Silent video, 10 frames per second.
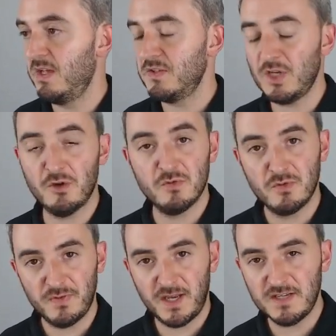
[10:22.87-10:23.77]
So
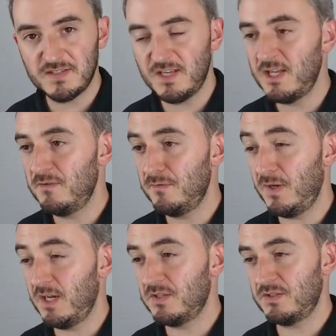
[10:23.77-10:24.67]
that is the
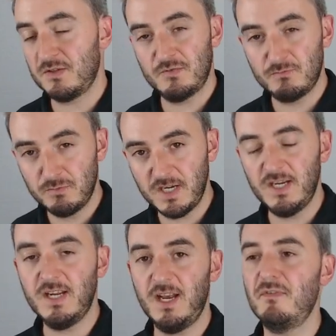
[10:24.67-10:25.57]
first
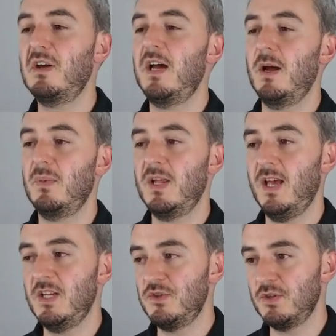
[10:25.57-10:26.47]
really clever
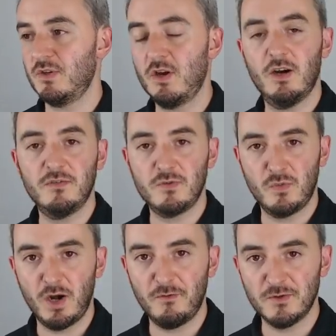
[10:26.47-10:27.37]
application of de
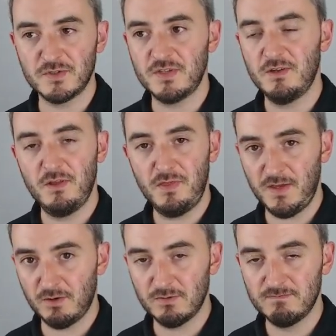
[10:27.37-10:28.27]
Moivre's
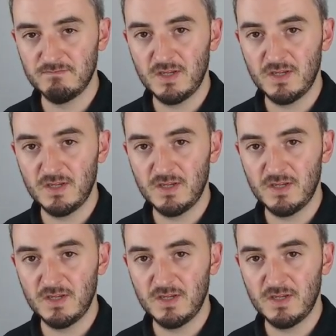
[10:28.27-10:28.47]
theorem.